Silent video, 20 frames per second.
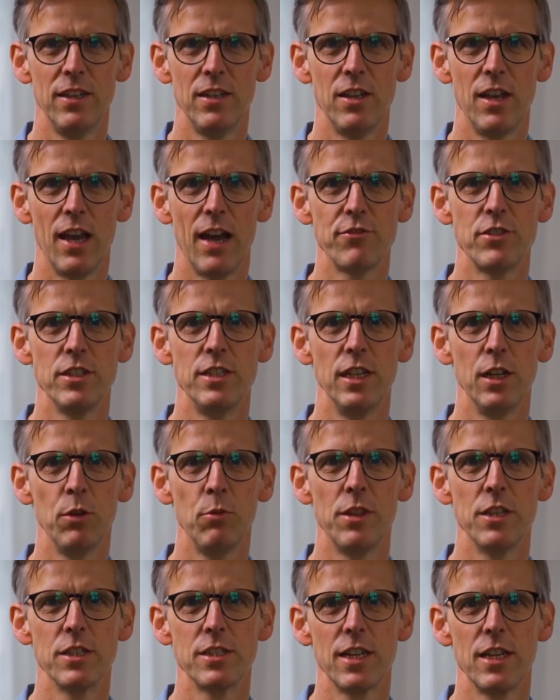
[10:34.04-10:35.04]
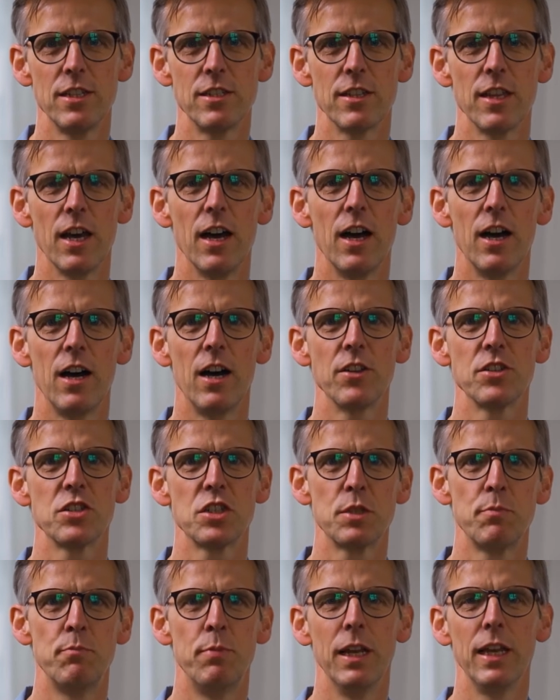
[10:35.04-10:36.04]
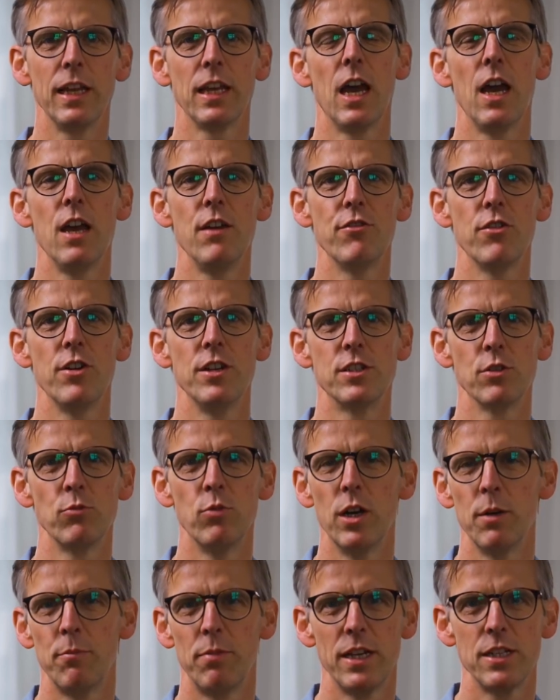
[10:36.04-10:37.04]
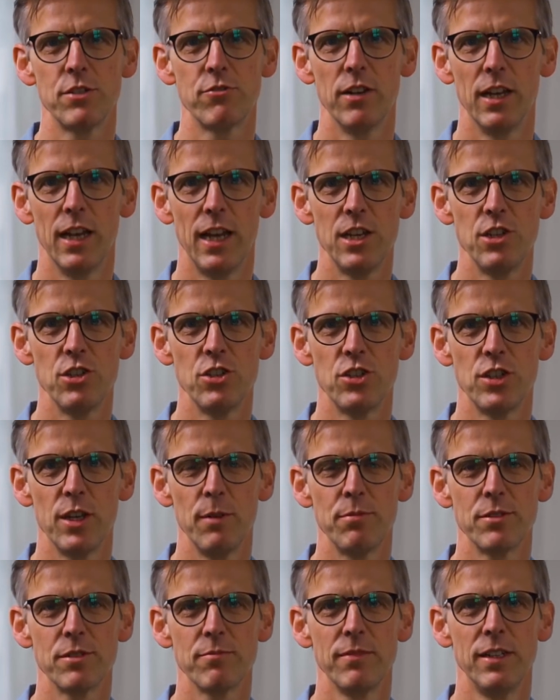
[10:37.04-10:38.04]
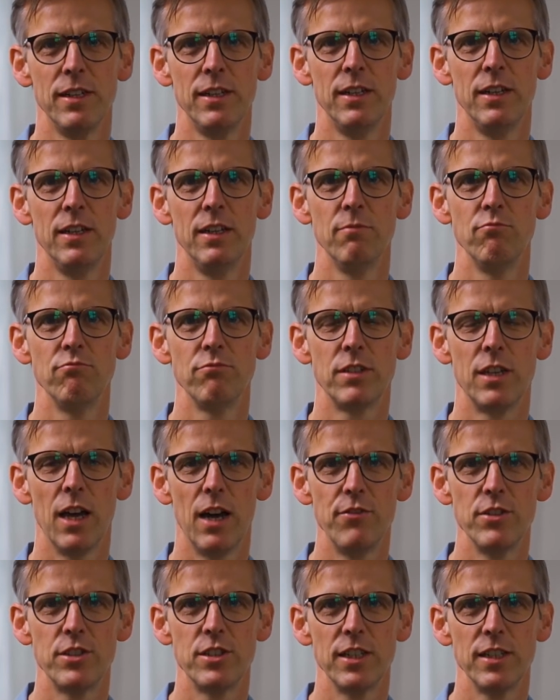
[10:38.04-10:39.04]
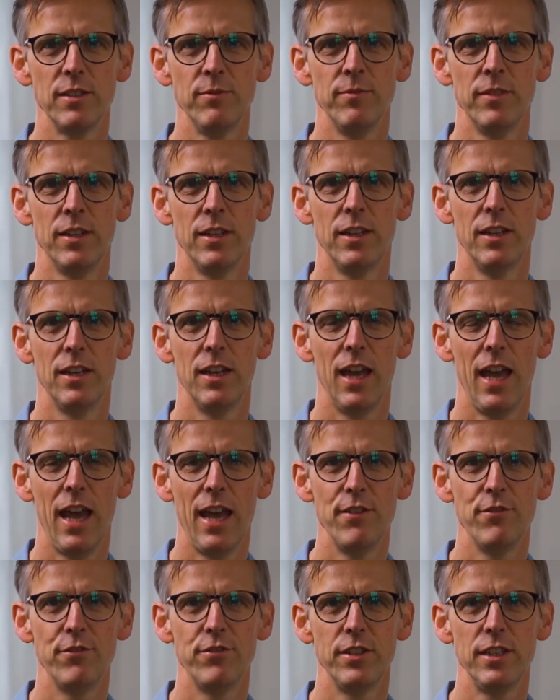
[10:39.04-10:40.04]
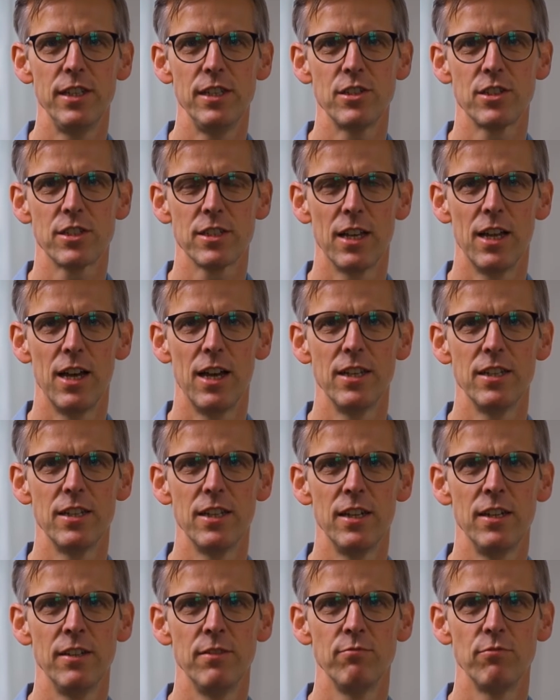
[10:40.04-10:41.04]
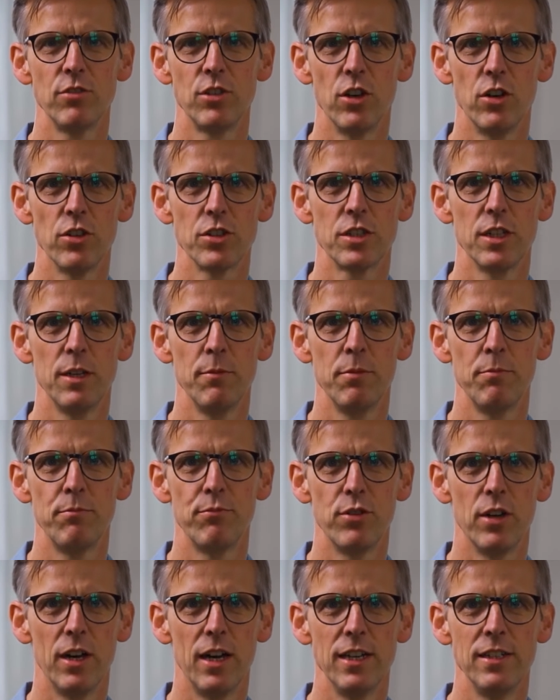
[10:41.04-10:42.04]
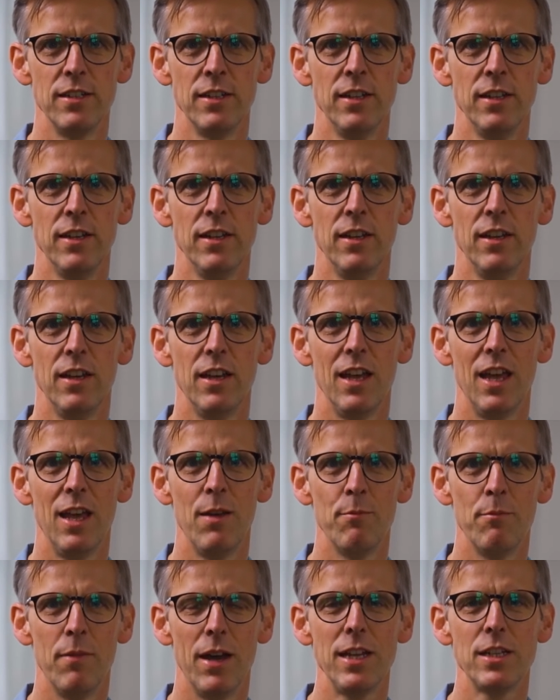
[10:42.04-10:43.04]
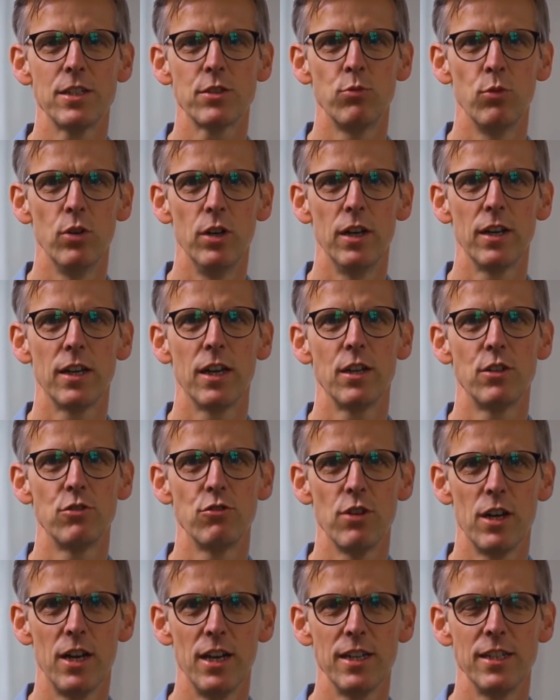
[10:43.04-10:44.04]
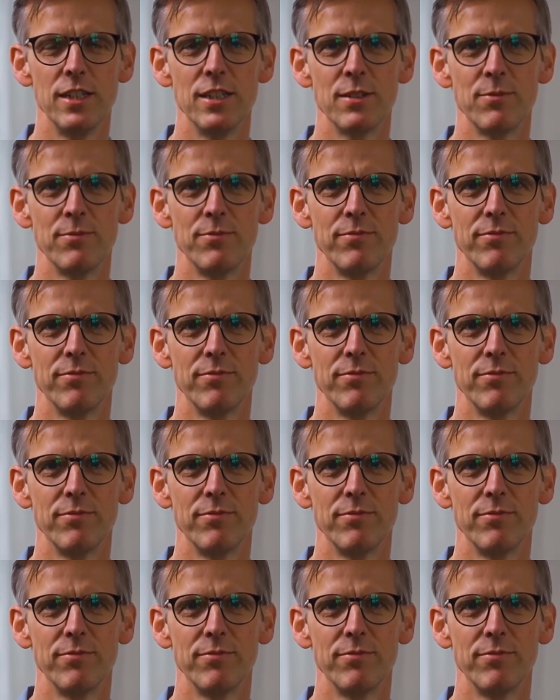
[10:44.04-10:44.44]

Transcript: You have to deal with the sins of the heart spilling over into workplace relationships, coveting, envy, slander, gossip, pride. It makes work a grind.